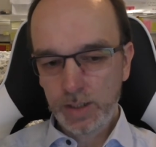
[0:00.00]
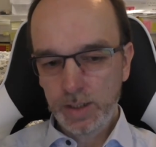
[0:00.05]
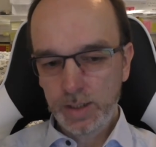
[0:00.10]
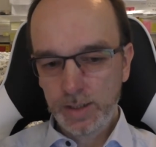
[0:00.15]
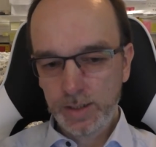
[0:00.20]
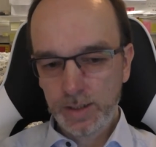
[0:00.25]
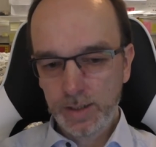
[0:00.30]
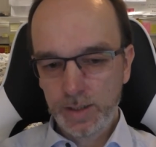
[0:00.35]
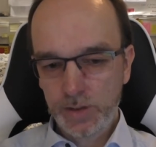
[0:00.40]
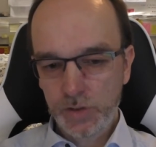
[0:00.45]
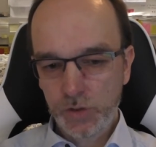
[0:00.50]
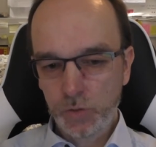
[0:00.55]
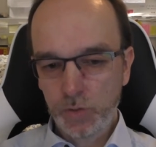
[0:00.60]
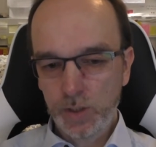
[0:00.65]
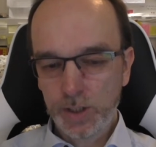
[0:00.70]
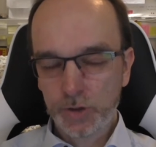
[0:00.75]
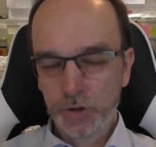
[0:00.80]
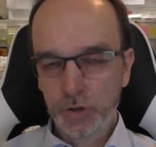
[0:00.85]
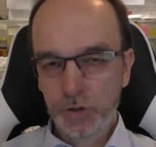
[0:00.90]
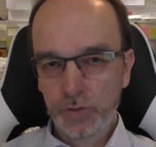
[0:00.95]
a
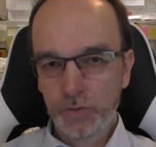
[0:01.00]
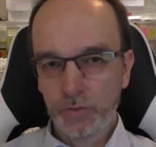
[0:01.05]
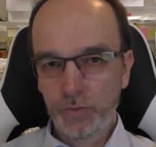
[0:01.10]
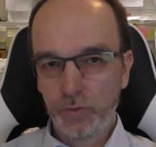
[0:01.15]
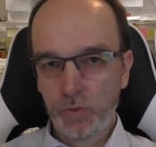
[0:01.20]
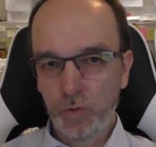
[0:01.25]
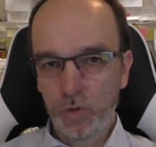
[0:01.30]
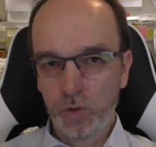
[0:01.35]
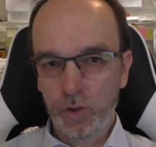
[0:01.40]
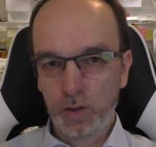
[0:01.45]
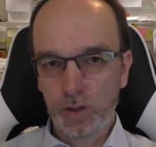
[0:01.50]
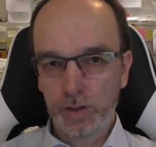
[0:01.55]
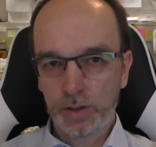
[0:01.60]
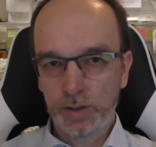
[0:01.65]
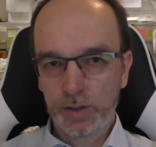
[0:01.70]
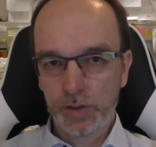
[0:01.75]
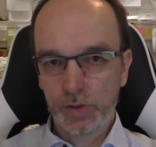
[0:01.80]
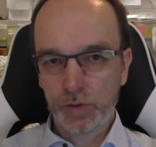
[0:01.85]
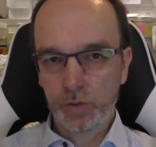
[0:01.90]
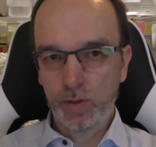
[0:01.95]
structure
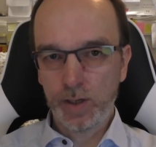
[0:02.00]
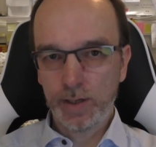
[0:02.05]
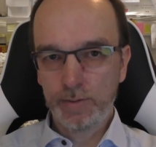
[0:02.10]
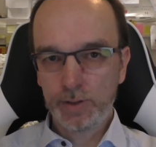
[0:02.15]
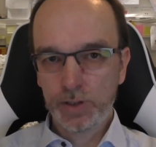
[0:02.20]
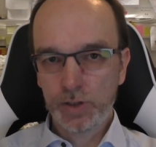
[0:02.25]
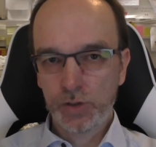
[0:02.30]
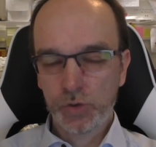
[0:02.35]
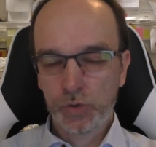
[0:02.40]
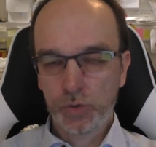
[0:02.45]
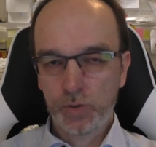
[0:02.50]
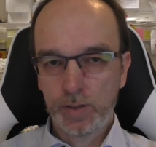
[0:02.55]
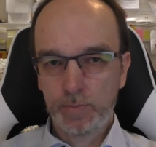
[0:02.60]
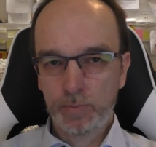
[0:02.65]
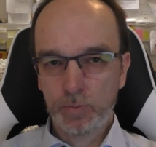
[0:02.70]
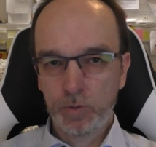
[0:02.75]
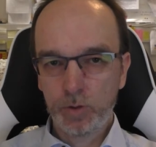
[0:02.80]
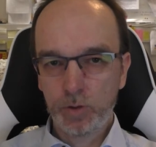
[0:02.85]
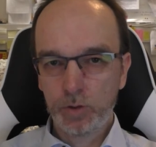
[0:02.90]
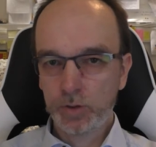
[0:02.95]
for describing the
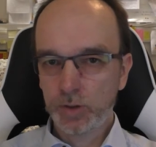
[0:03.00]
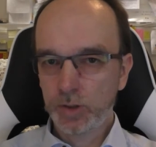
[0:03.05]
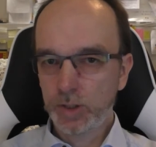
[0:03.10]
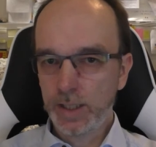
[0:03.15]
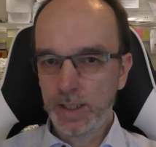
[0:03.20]
Scrum roles,